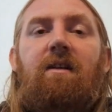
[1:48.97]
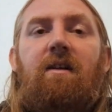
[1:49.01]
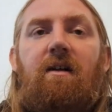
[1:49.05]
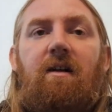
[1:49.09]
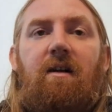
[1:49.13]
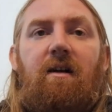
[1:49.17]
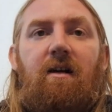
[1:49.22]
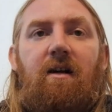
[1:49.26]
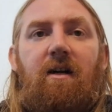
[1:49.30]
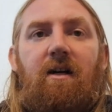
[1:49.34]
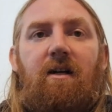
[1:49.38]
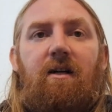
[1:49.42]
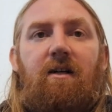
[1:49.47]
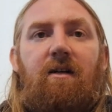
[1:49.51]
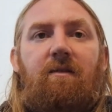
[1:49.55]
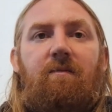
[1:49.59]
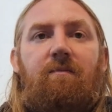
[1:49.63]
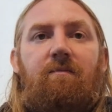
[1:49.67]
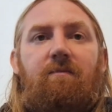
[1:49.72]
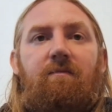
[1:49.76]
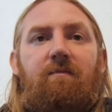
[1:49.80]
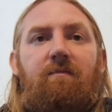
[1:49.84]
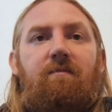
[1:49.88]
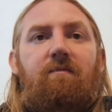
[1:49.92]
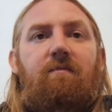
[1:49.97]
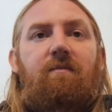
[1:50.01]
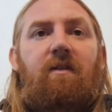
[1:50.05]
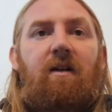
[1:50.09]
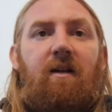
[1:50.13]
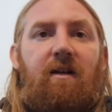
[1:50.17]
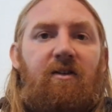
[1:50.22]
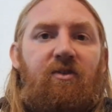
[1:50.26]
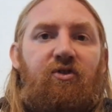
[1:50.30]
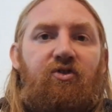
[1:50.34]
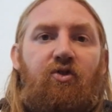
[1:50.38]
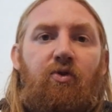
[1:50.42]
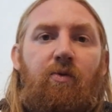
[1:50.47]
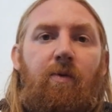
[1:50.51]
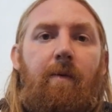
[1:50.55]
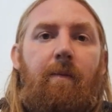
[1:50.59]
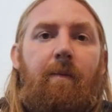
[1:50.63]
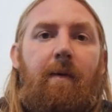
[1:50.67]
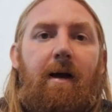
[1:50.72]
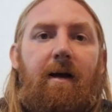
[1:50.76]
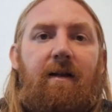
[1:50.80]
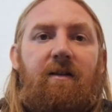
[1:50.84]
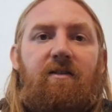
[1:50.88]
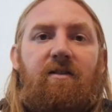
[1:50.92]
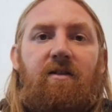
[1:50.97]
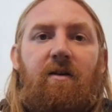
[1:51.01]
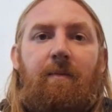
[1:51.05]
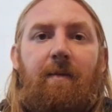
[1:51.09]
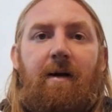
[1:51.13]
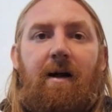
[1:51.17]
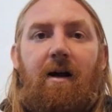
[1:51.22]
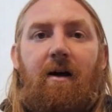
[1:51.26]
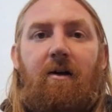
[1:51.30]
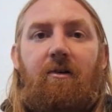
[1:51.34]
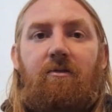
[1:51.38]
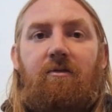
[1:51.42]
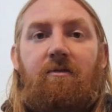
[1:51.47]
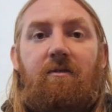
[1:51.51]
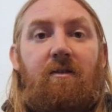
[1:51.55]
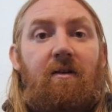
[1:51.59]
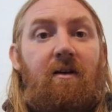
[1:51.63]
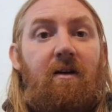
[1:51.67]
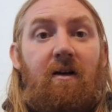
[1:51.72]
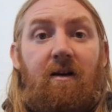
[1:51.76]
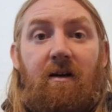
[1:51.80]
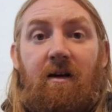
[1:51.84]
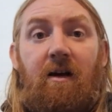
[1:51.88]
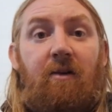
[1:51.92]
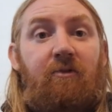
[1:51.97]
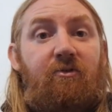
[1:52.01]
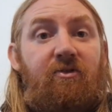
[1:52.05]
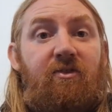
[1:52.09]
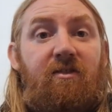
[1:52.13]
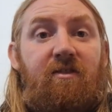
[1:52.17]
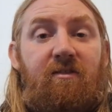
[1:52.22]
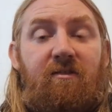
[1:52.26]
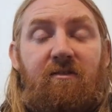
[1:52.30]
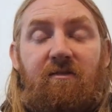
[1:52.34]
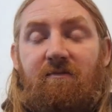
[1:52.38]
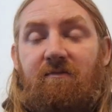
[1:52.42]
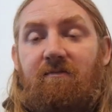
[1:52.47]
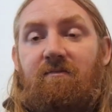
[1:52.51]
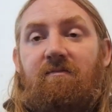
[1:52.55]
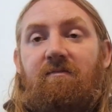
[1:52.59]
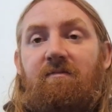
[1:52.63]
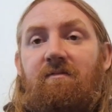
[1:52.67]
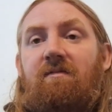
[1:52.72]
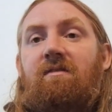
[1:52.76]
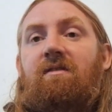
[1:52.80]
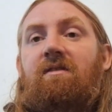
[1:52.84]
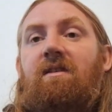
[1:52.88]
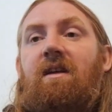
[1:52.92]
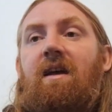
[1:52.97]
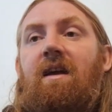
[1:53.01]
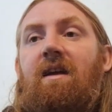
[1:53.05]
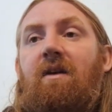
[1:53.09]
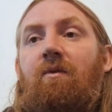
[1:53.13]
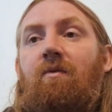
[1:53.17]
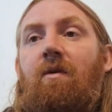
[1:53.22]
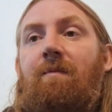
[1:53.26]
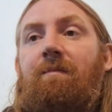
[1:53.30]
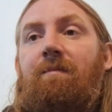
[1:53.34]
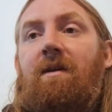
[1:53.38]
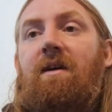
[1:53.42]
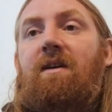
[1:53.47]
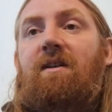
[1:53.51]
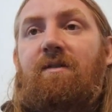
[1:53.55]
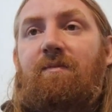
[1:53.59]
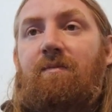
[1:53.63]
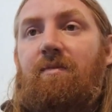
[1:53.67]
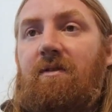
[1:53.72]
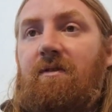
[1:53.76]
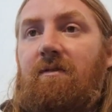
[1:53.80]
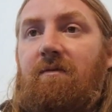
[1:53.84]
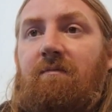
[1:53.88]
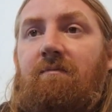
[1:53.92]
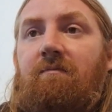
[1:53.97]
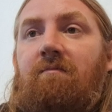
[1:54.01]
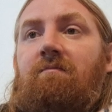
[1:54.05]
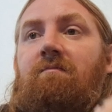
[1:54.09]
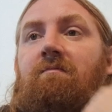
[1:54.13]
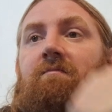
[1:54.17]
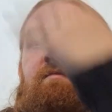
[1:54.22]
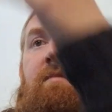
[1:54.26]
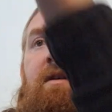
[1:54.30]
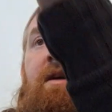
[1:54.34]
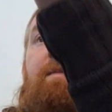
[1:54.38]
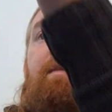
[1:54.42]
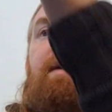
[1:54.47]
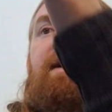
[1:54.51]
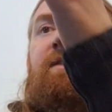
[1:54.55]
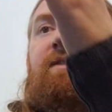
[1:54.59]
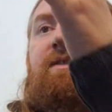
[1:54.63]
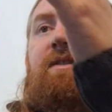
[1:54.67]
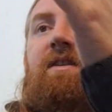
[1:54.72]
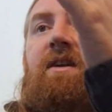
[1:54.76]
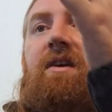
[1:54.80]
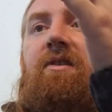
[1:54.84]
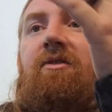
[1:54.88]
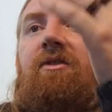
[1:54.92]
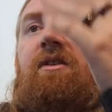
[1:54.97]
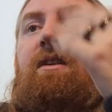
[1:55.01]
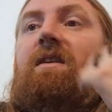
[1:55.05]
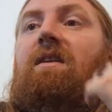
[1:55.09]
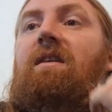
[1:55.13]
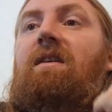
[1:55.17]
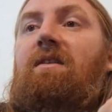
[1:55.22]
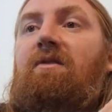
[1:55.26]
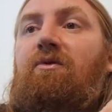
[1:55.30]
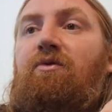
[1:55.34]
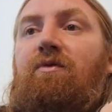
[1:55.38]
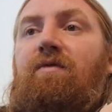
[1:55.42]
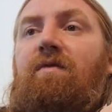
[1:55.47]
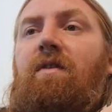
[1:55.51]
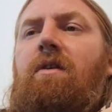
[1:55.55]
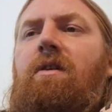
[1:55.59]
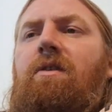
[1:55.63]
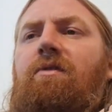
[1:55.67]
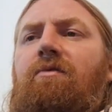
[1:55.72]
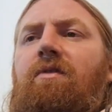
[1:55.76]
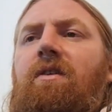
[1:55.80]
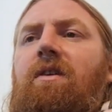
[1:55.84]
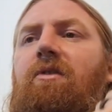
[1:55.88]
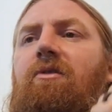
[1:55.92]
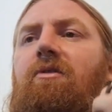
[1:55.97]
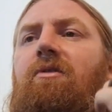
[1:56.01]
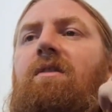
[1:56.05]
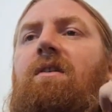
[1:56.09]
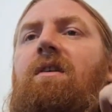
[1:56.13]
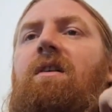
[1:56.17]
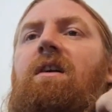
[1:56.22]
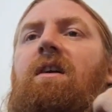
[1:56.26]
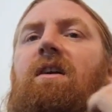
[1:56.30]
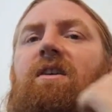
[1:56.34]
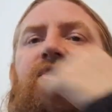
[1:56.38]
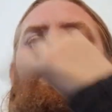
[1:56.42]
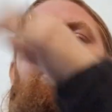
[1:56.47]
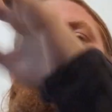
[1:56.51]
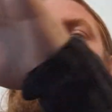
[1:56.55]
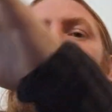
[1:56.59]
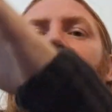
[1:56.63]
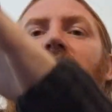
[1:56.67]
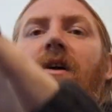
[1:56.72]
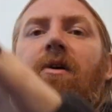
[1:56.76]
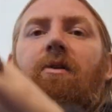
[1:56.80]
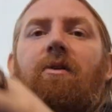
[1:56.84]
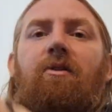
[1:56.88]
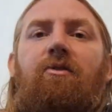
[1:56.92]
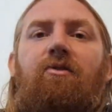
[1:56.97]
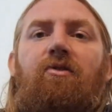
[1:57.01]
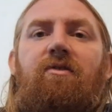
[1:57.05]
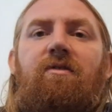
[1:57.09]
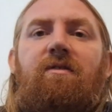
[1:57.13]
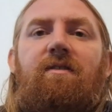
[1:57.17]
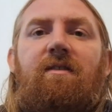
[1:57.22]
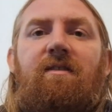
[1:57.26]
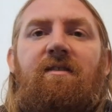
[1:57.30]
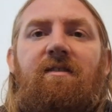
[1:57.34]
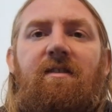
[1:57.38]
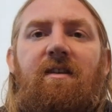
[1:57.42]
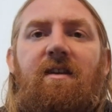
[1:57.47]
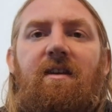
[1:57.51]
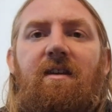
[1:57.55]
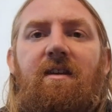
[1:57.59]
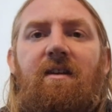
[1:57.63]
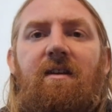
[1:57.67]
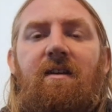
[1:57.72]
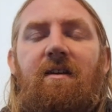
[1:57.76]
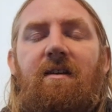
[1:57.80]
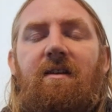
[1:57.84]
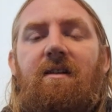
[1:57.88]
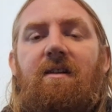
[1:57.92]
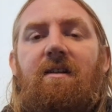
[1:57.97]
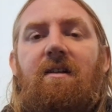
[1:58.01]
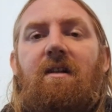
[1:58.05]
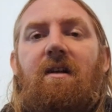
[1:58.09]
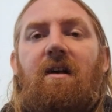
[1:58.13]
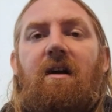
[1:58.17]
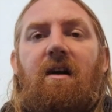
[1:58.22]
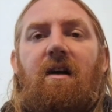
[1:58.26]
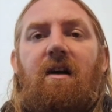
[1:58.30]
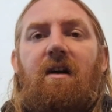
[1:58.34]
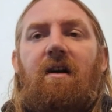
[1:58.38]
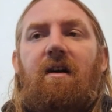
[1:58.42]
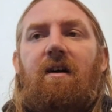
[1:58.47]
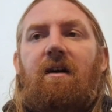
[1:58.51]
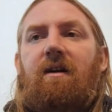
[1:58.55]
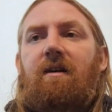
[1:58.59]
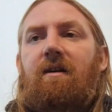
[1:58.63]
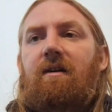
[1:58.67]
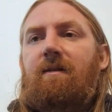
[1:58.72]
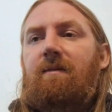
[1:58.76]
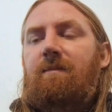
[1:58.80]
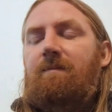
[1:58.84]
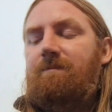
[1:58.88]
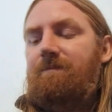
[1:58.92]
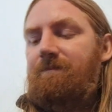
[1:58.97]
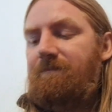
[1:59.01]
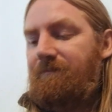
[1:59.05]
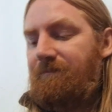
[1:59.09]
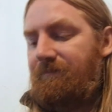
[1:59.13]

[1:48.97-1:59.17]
um, like a Superman somehow. I was just staying in one place, but imaginarily, and it was very real, I shot out across the sea um,